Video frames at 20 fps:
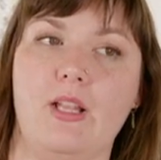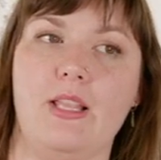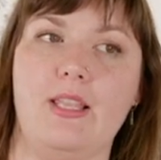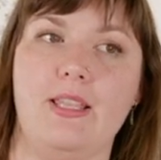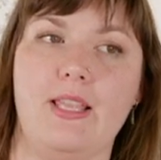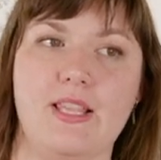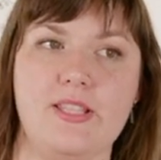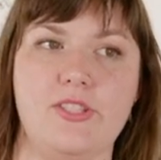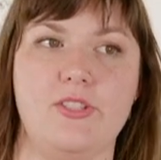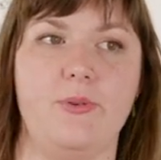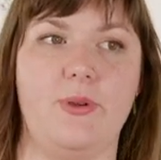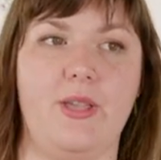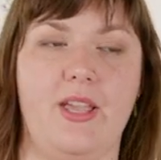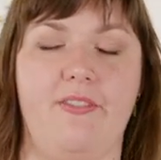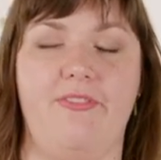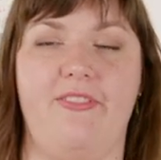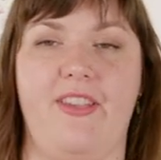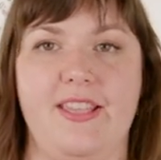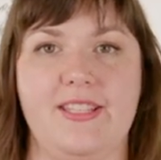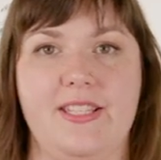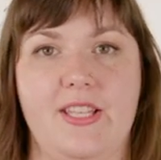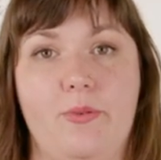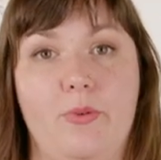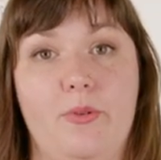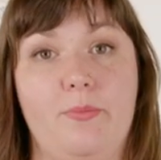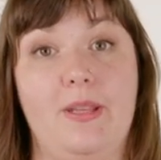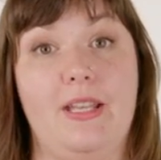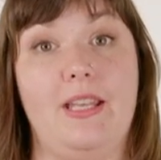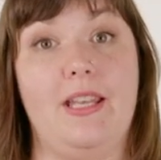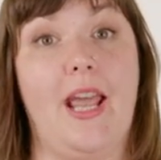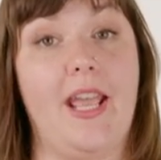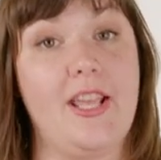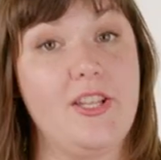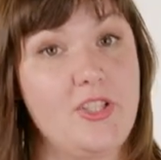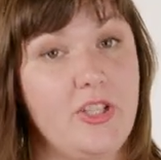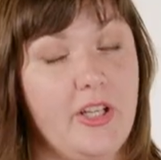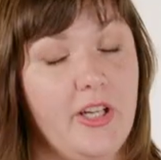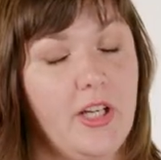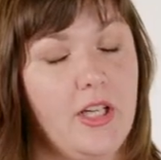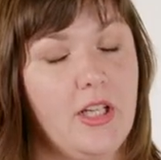yes, doing a facing would be
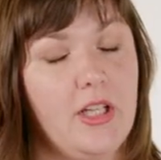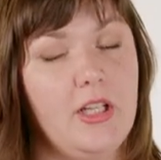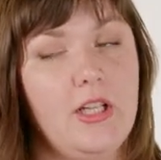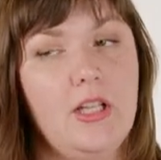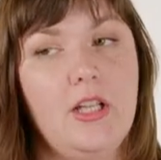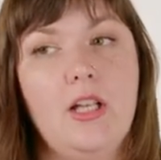nicer,